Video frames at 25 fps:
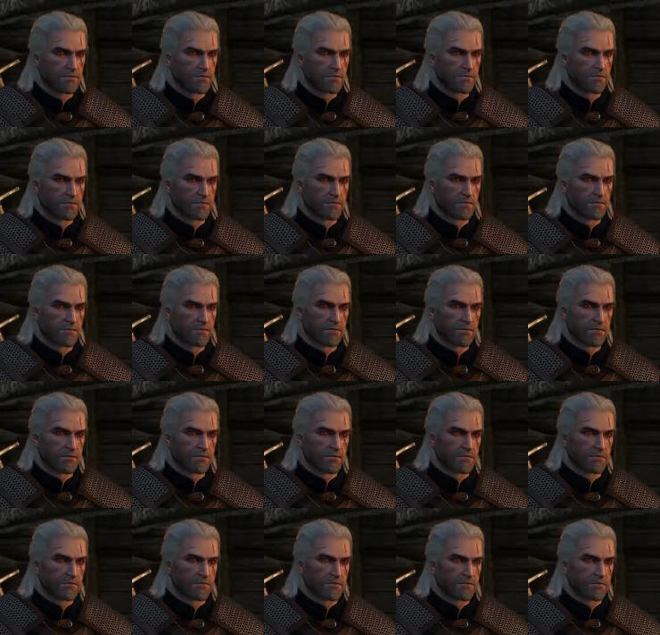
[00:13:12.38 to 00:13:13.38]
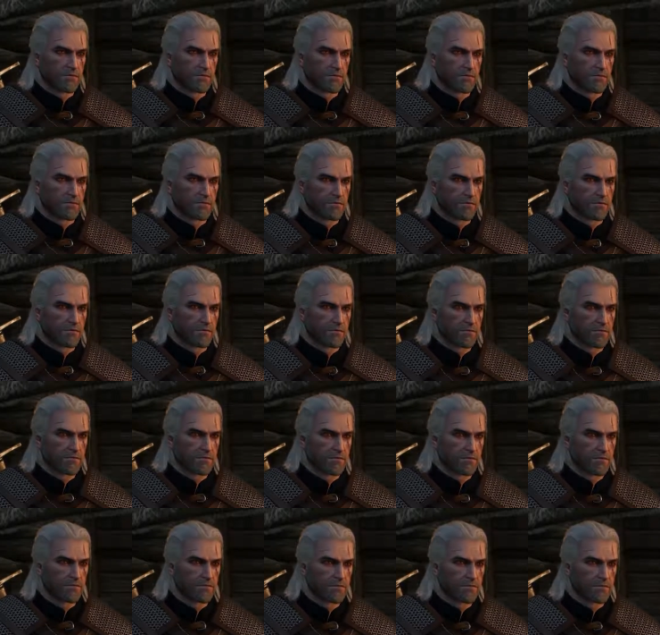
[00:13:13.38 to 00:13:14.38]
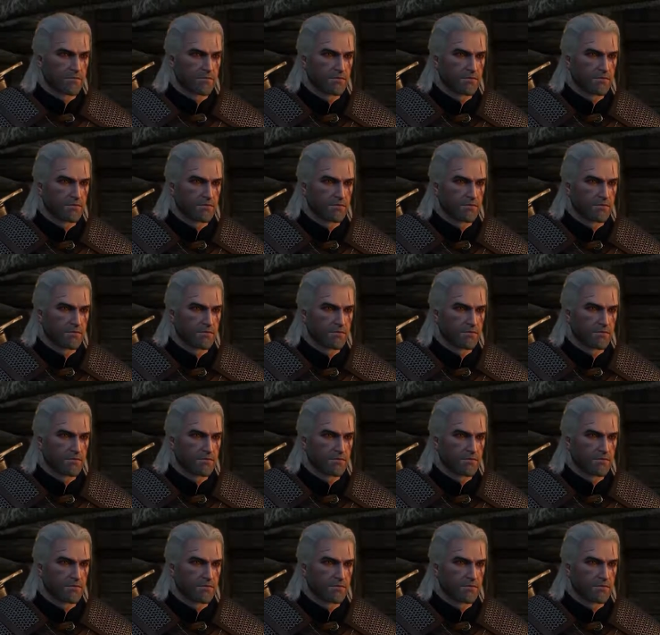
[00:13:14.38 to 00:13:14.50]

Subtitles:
Nothing is said.